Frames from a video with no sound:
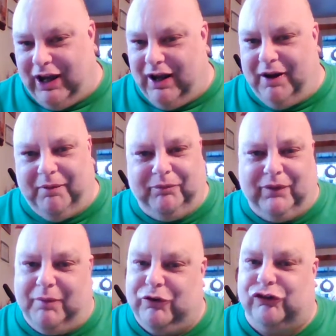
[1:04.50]
Um,
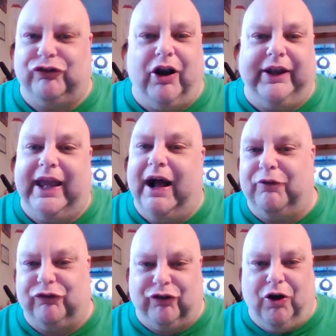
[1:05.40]
I'm just starting
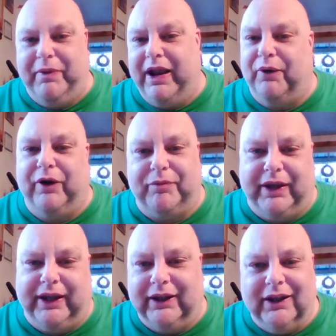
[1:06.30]
out, so bear with
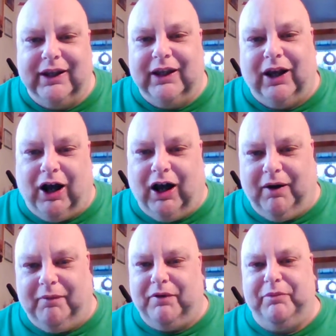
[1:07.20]
me. Um,
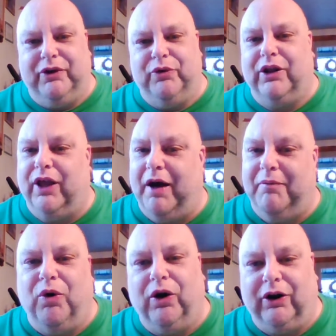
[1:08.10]
I'm going to be doing a lot
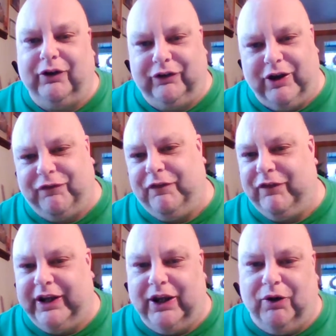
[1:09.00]
more different
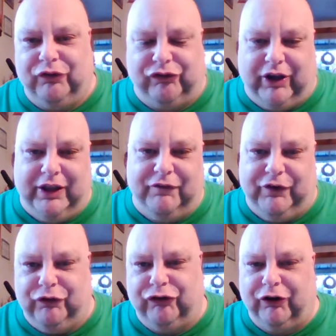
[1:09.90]
videos in the
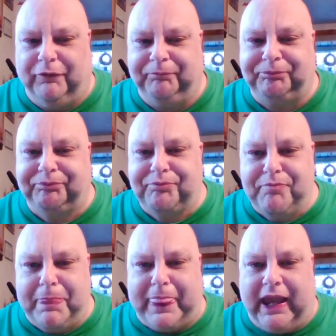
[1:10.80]
future
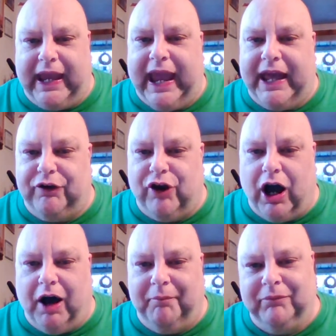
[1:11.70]
and
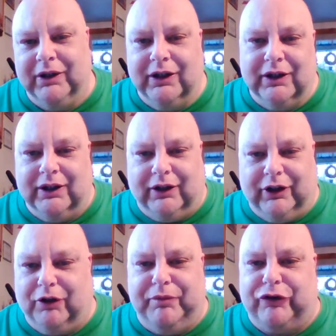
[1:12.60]
um,
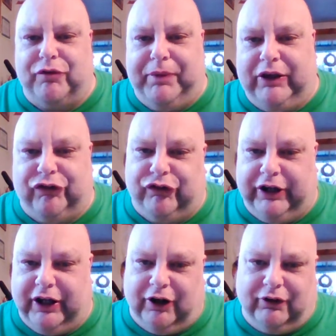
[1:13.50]
little bits and pieces
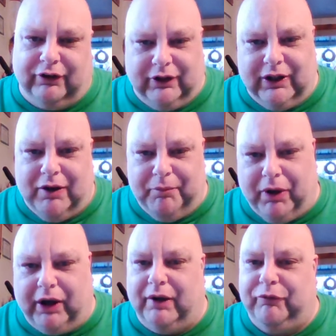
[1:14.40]
here.
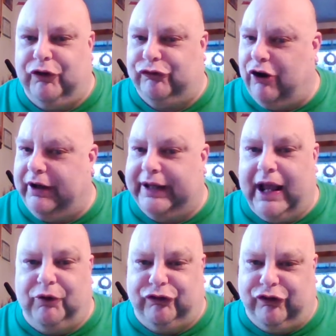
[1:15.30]
But I'm just starting
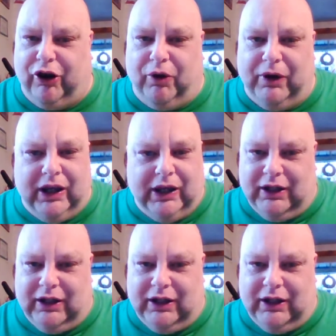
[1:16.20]
out, so,